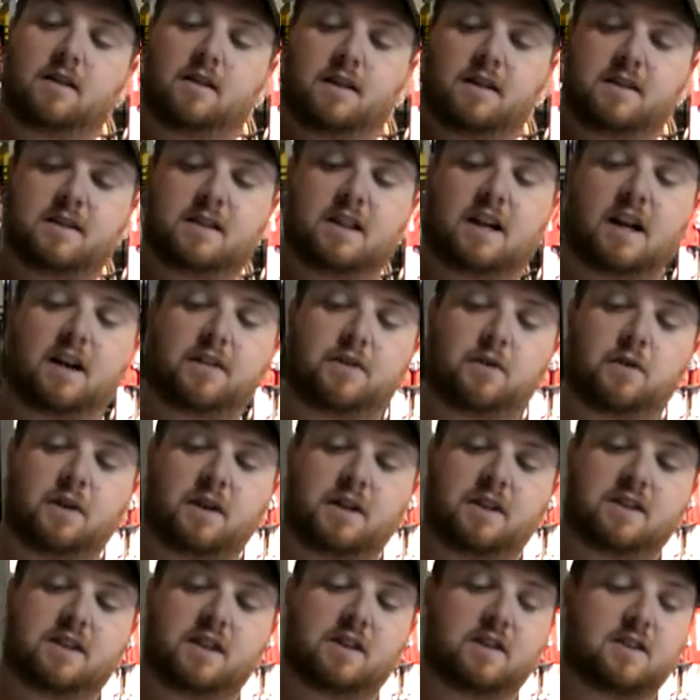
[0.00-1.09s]
slide through an
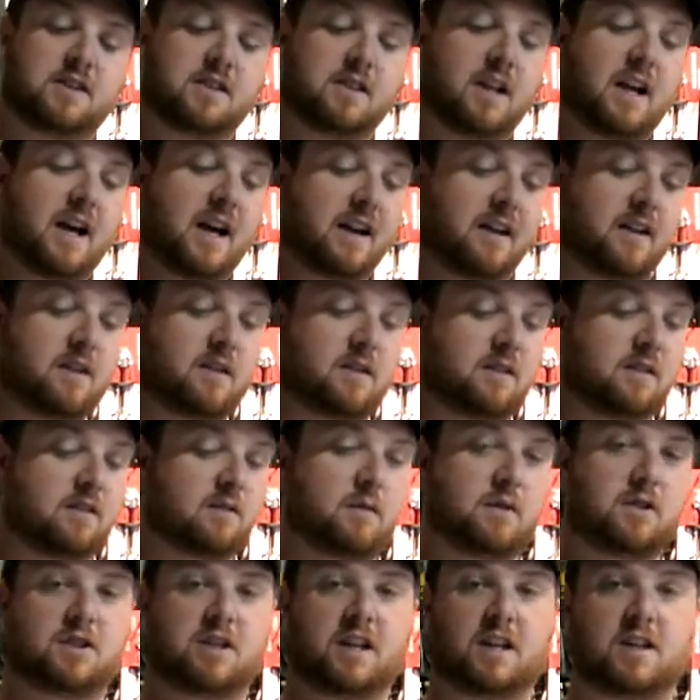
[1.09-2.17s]
exterior slot,
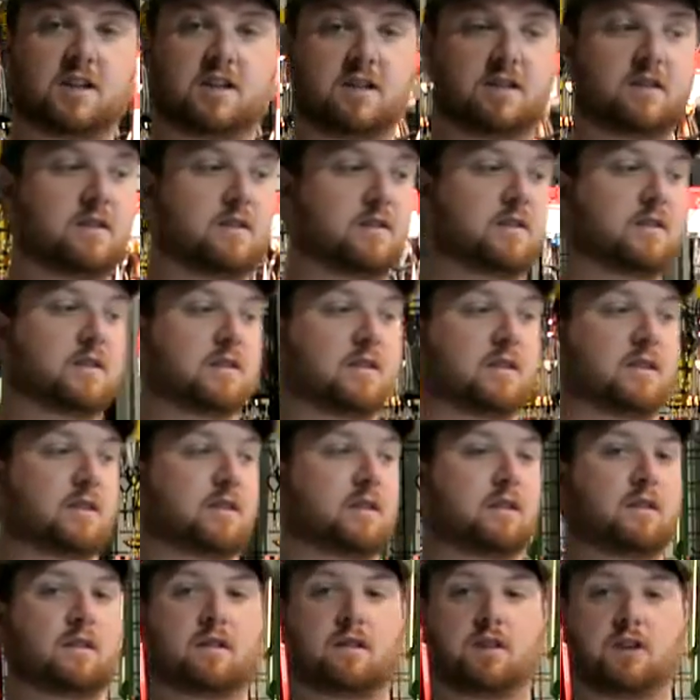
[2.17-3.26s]
which tensions
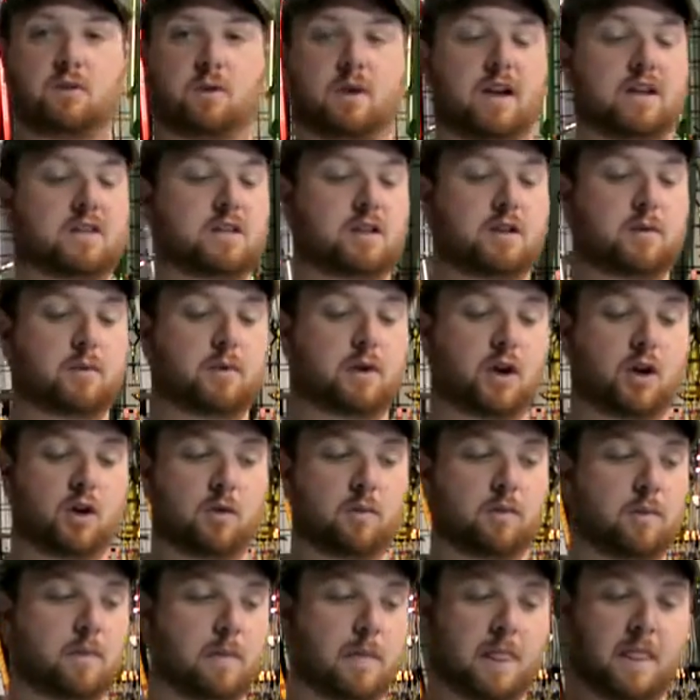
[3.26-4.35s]
the rest of the
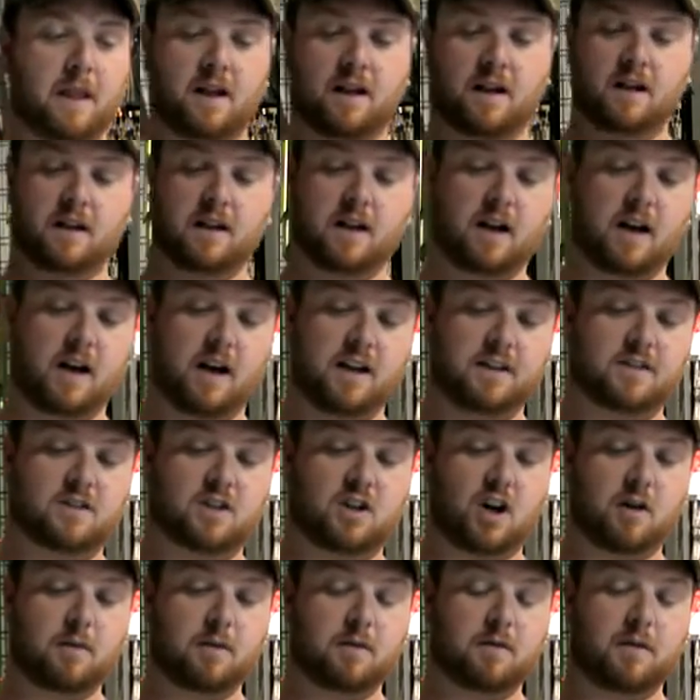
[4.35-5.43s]
probe. Uh, it's
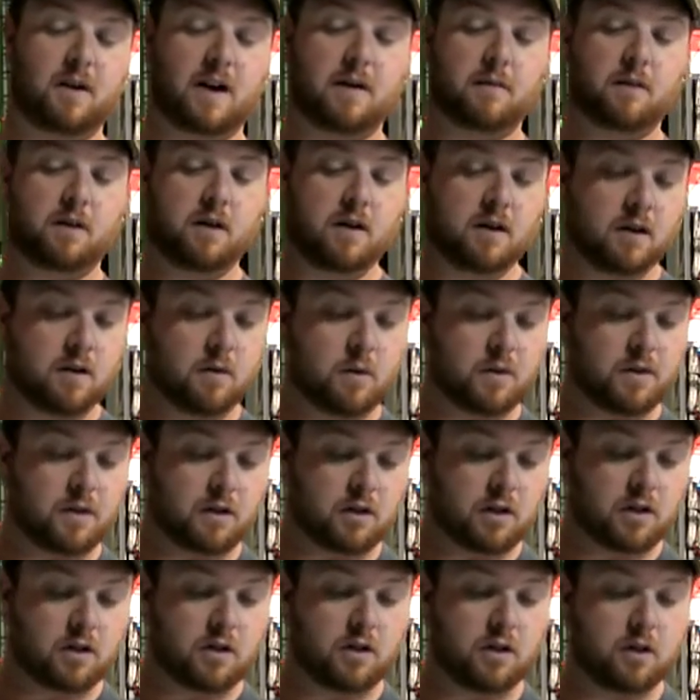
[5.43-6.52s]
carbon fiber with a
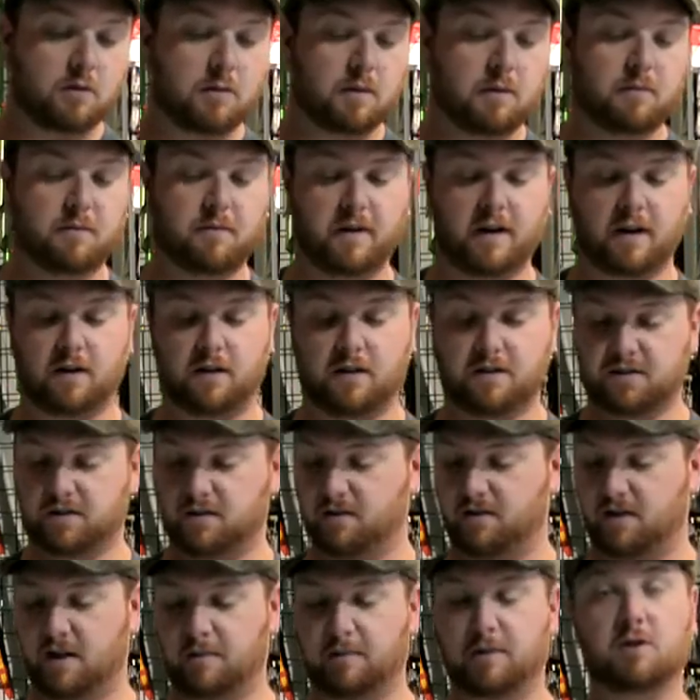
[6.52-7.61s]
little aluminum ferrules
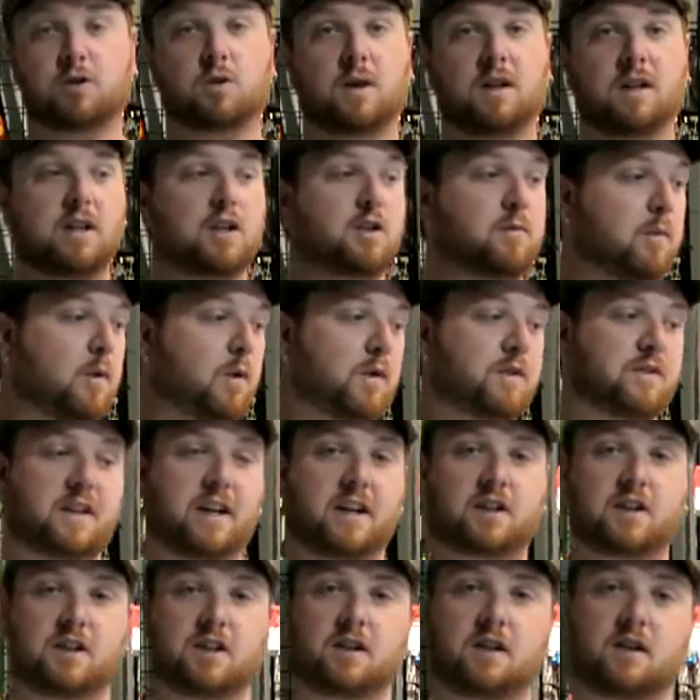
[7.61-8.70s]
in between each pole
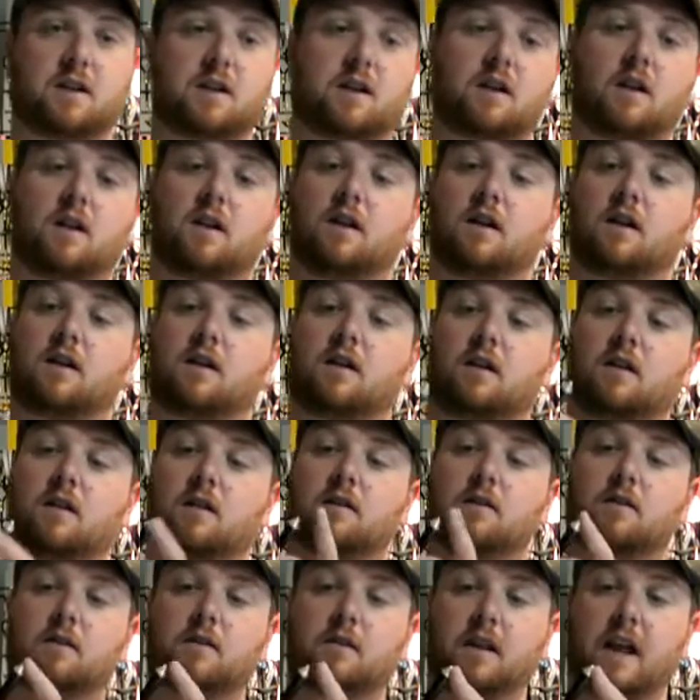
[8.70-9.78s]
section
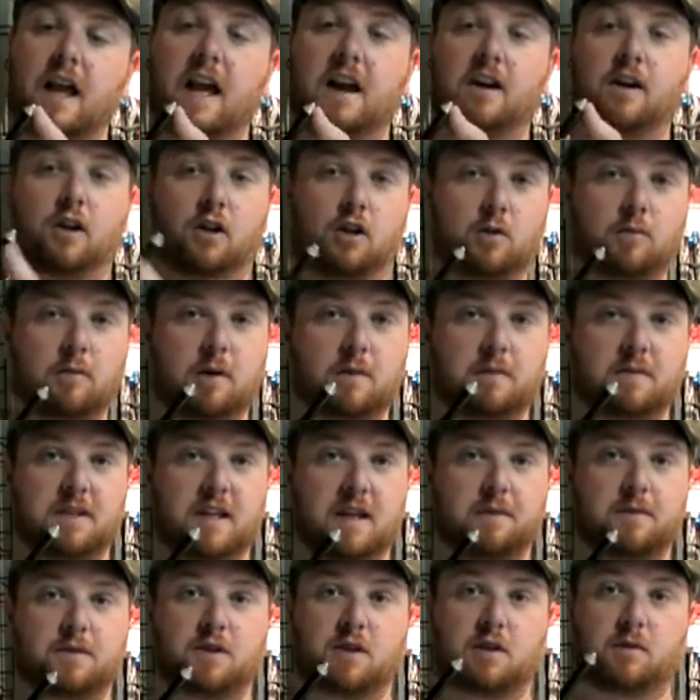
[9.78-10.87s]
and an aluminum
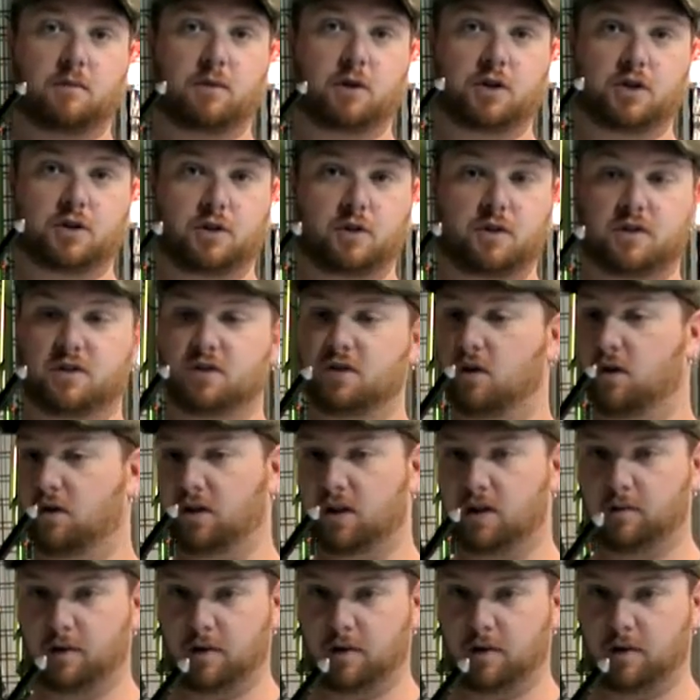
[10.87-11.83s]
tip so you can push through the snow a little